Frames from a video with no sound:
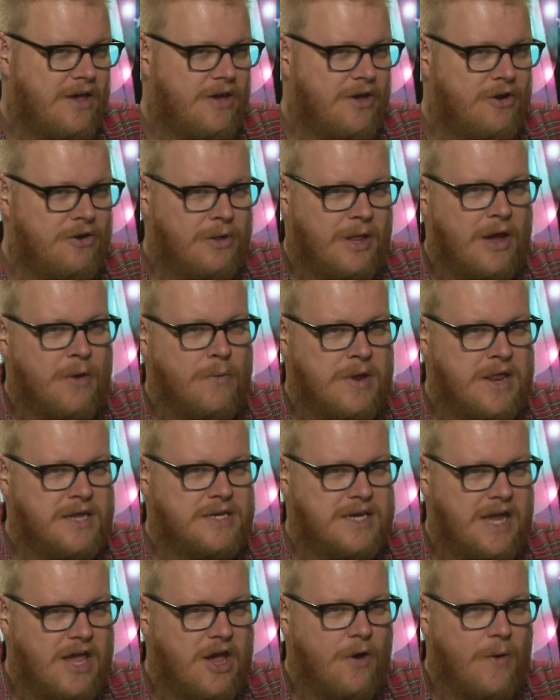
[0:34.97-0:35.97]
who, like, when
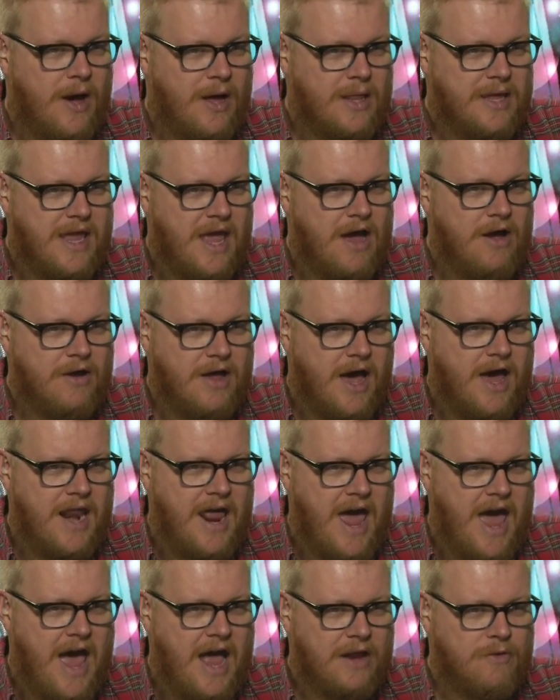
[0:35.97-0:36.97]
his AOL account got
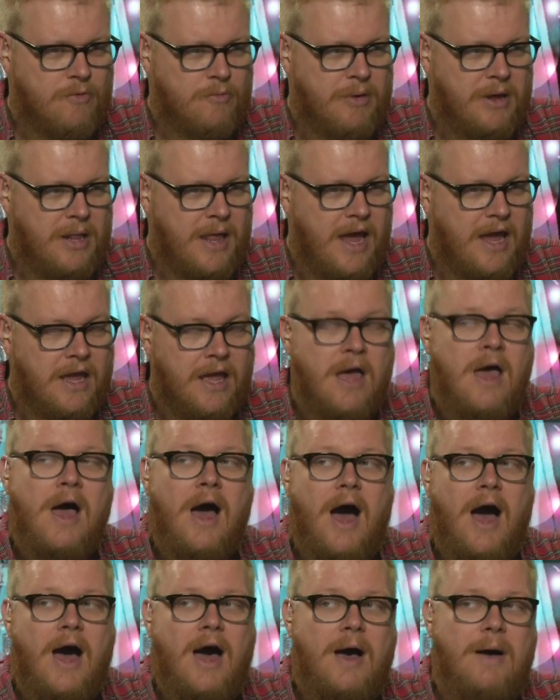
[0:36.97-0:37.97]
hacked, would be like,
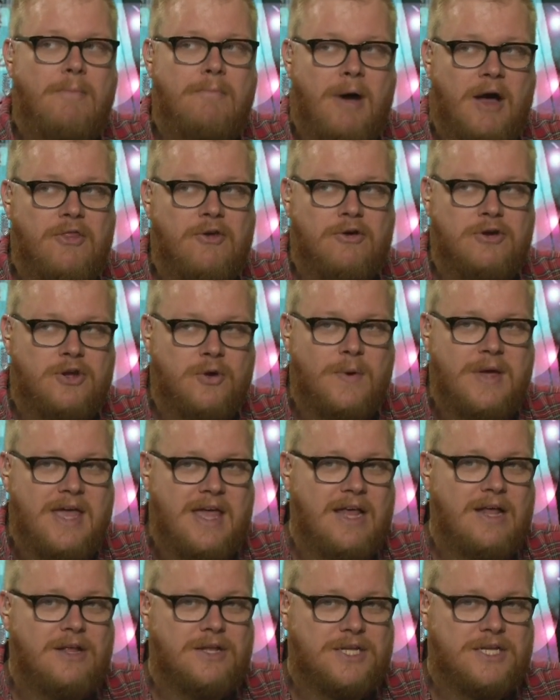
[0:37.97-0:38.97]
mother, do we
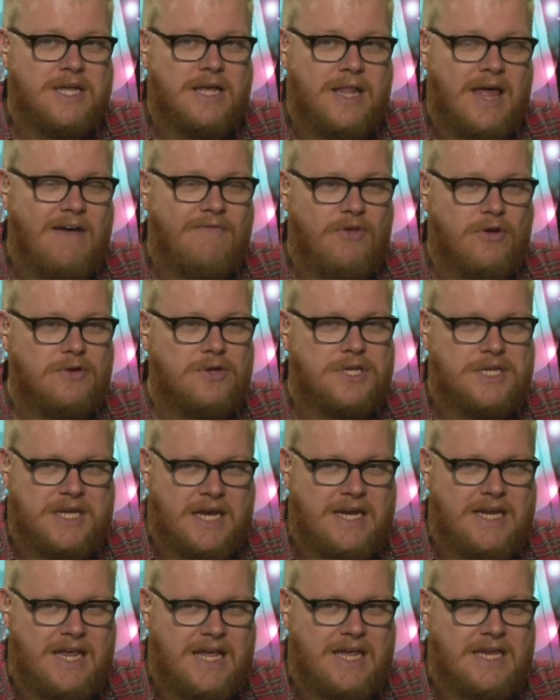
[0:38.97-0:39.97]
still have those
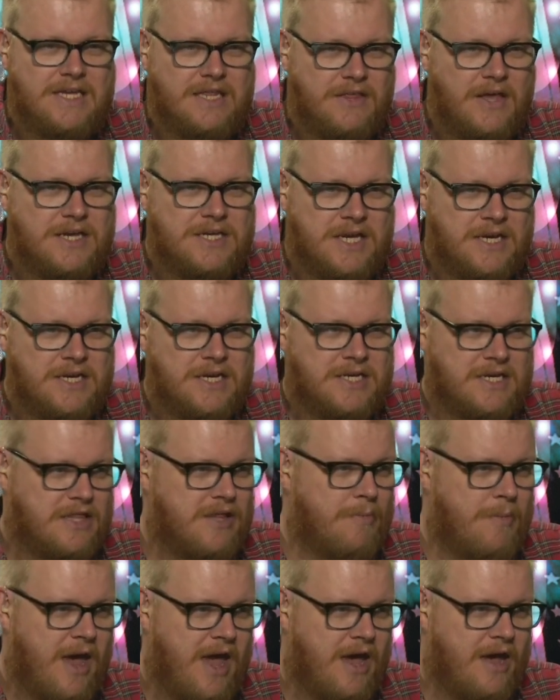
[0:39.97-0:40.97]
CDs that they sent us in
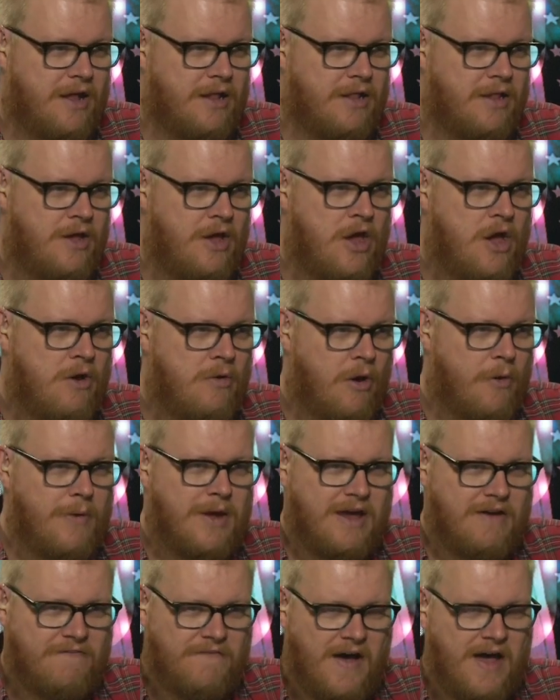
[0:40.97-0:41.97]
the mail where we
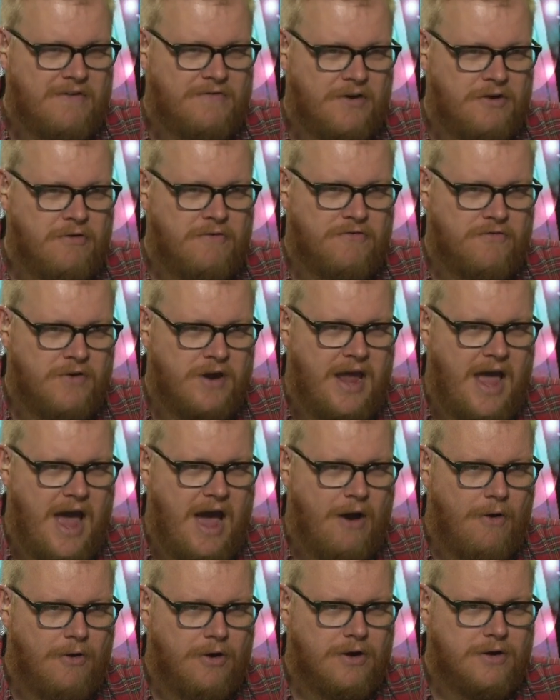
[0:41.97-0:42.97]
get 500 free
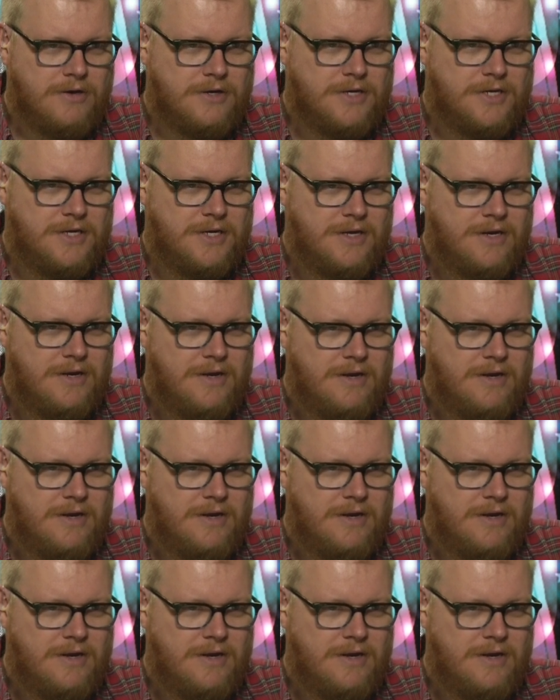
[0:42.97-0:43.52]
hours?